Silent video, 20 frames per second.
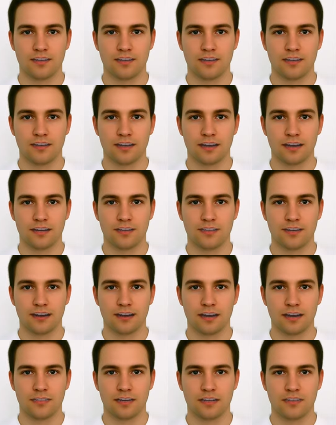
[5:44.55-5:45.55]
Northern
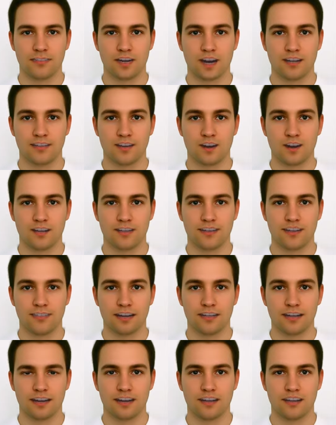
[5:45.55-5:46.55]
Pacific RR
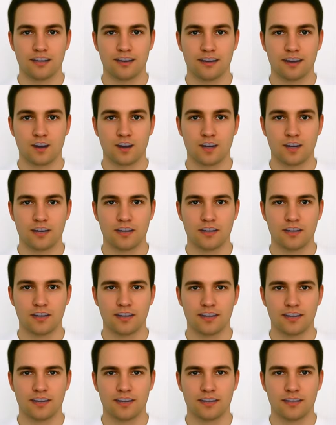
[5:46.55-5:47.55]
Company versus
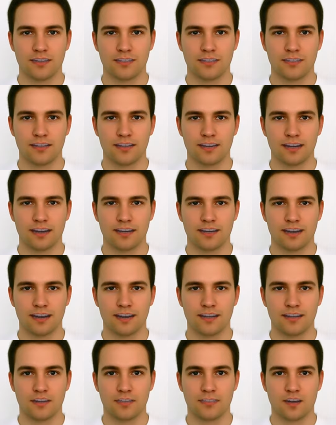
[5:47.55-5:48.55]
Schoenfeld,
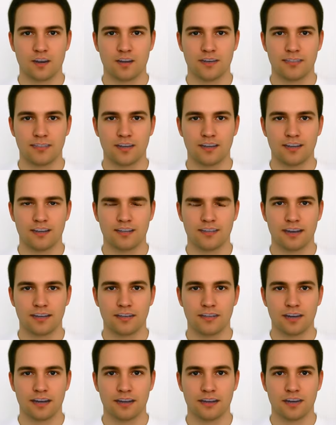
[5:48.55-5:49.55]
213
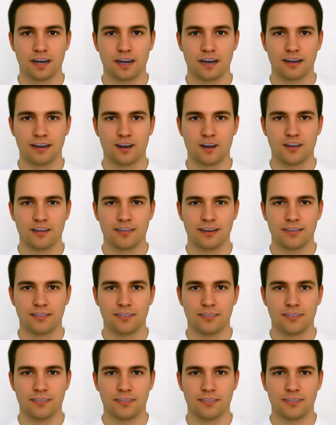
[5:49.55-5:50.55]
pages 26.
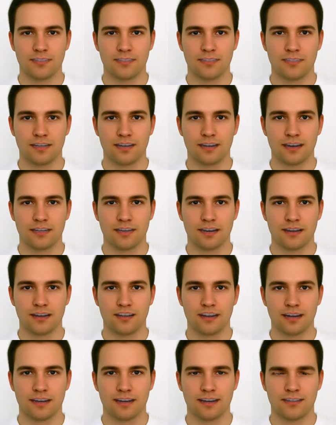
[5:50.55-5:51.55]
In this
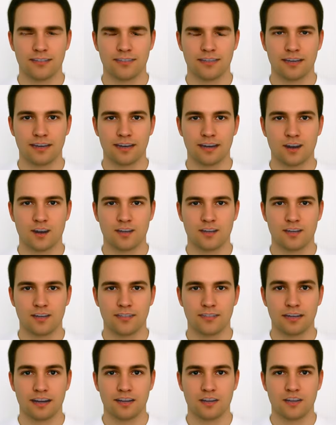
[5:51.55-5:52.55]
case, the word
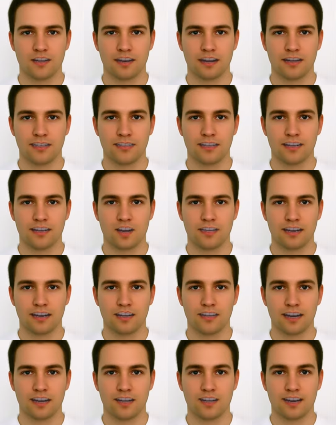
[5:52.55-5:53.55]
traffic is used in
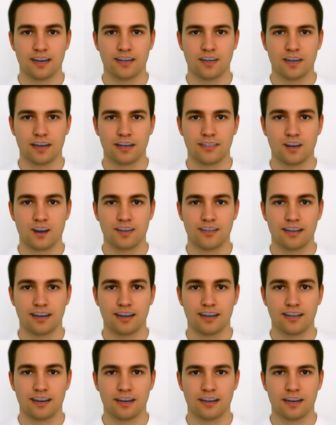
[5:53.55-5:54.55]
conjunction with the
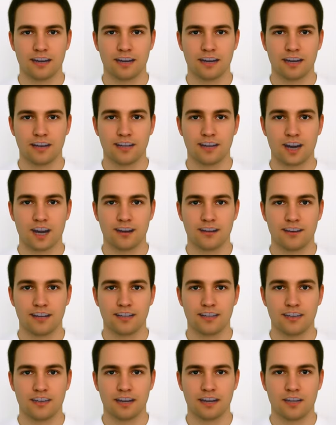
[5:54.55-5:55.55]
unnecessary
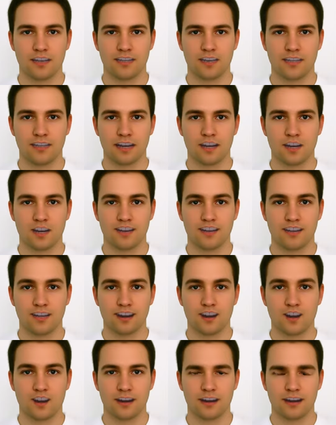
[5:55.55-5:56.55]
auto transportation
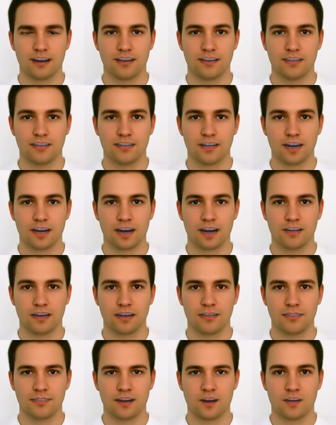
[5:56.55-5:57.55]
service, or in
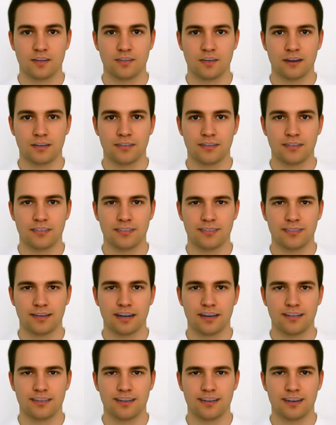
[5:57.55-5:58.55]
other words,
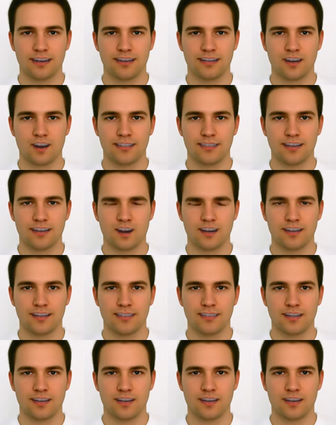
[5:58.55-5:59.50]
vehicles for hire.